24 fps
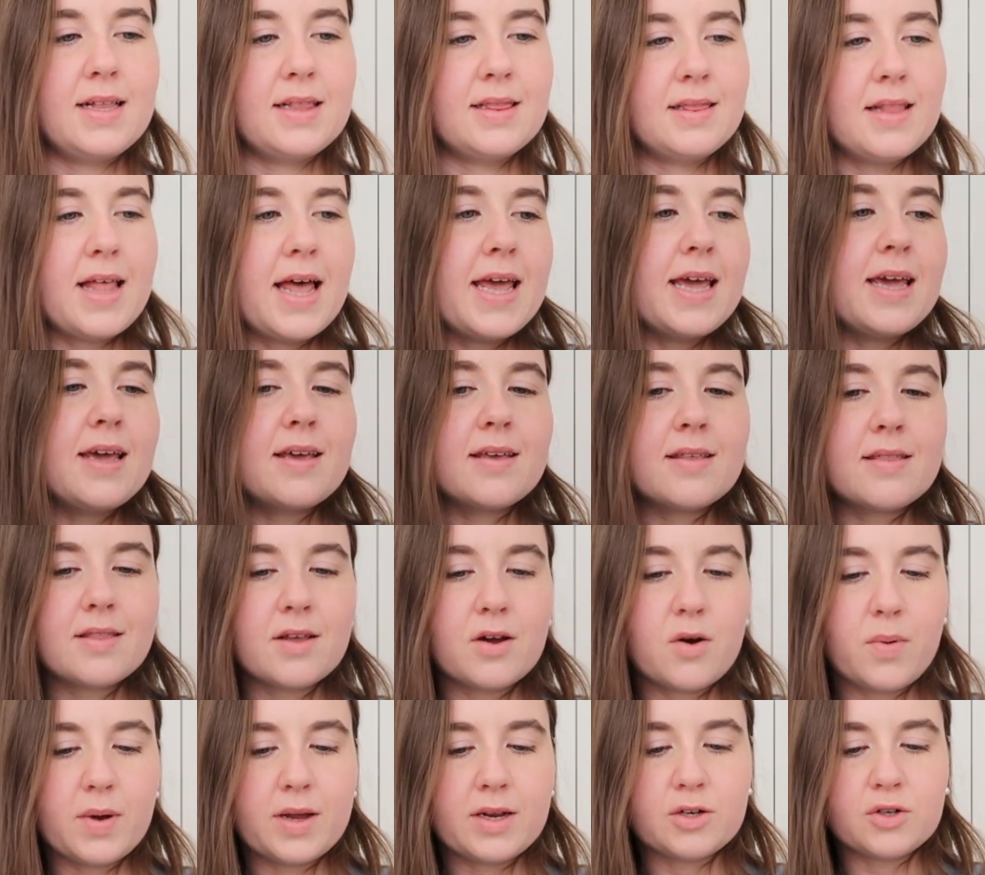like
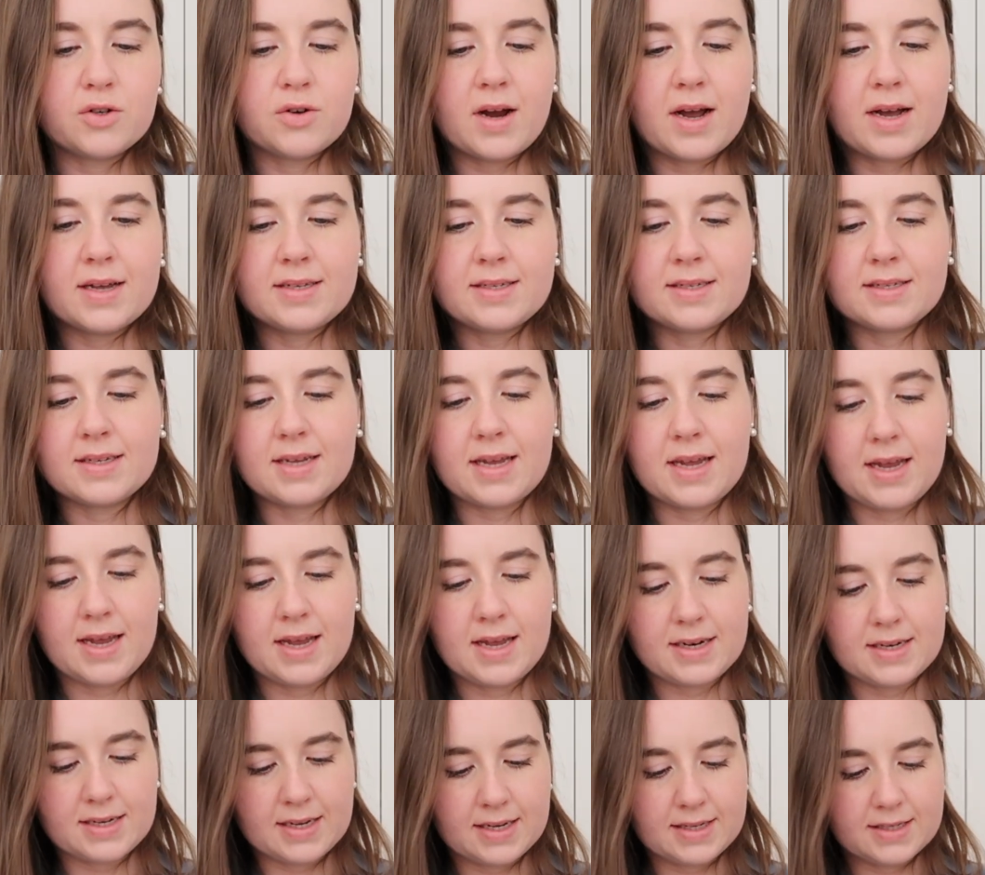the Quinn dress,
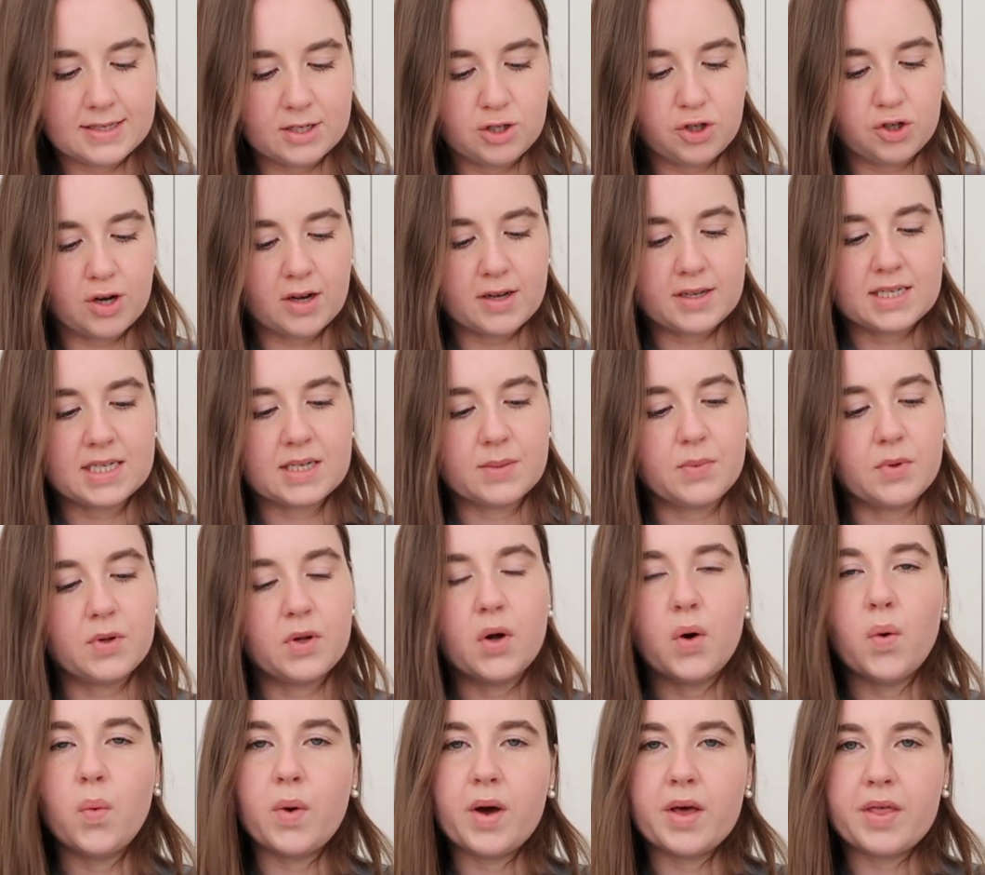it is
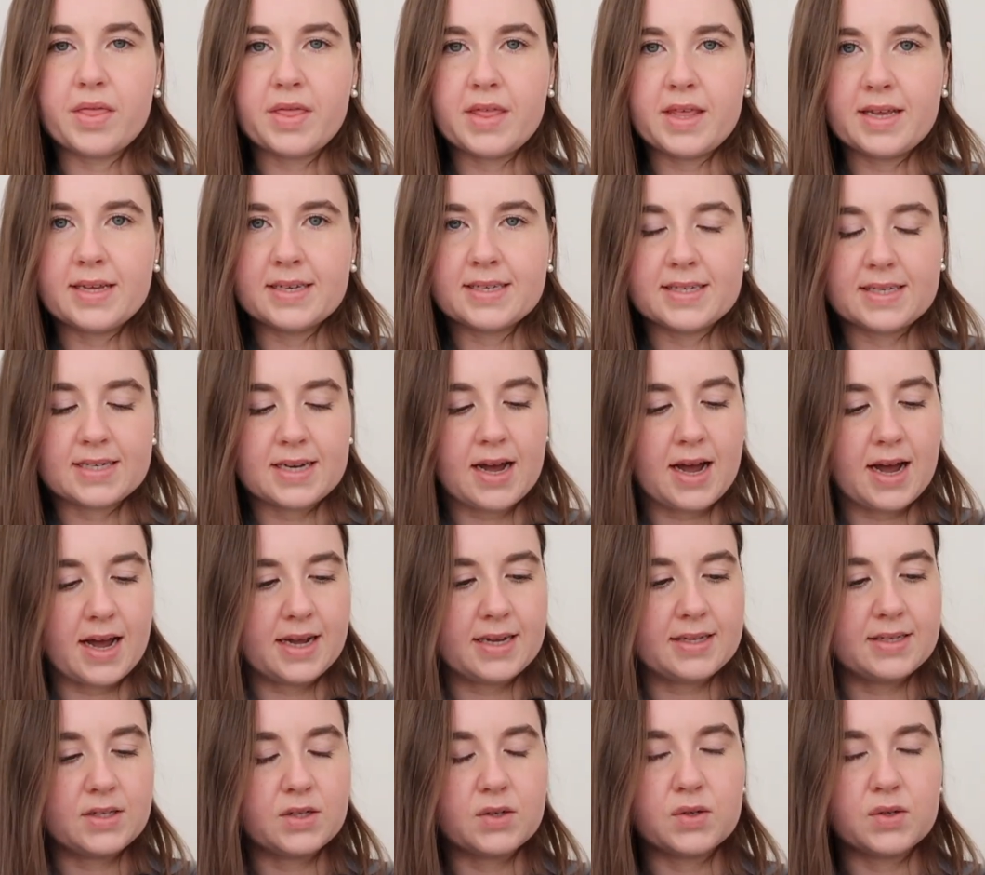adjustable with these ties.